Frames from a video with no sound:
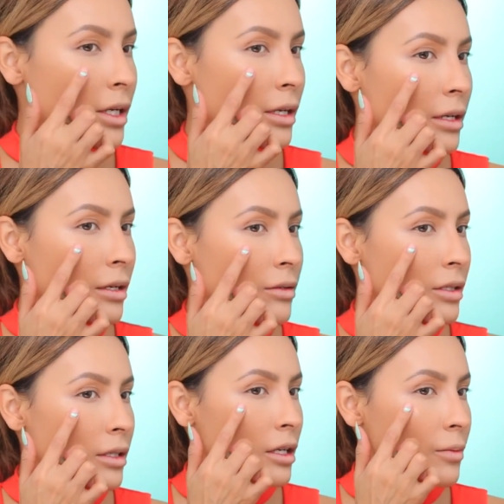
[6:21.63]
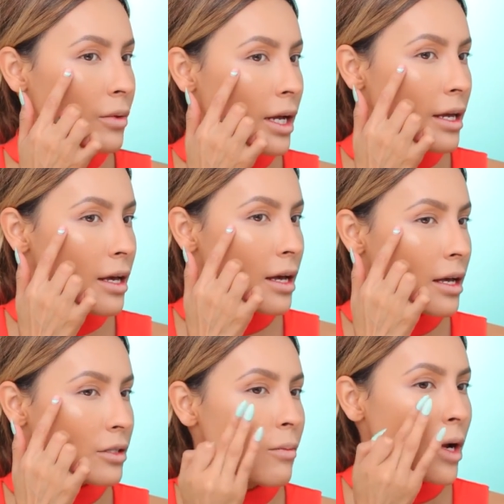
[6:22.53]
And I'm just gonna apply
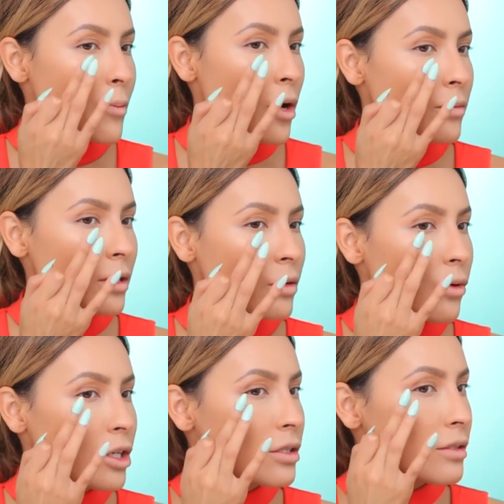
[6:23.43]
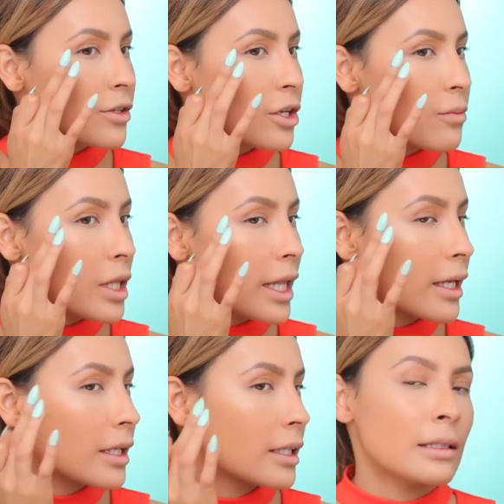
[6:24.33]
that. My mom's gonna watch this video and be
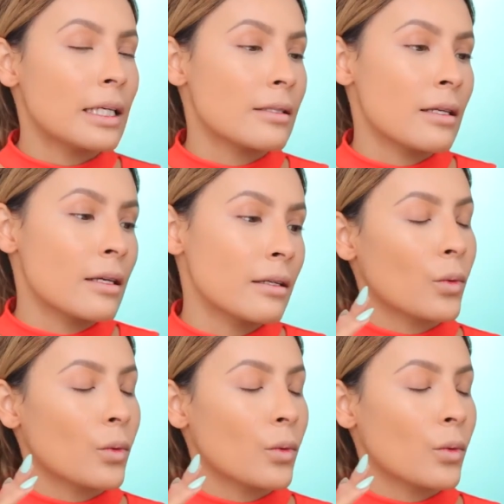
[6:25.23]
like, Desi,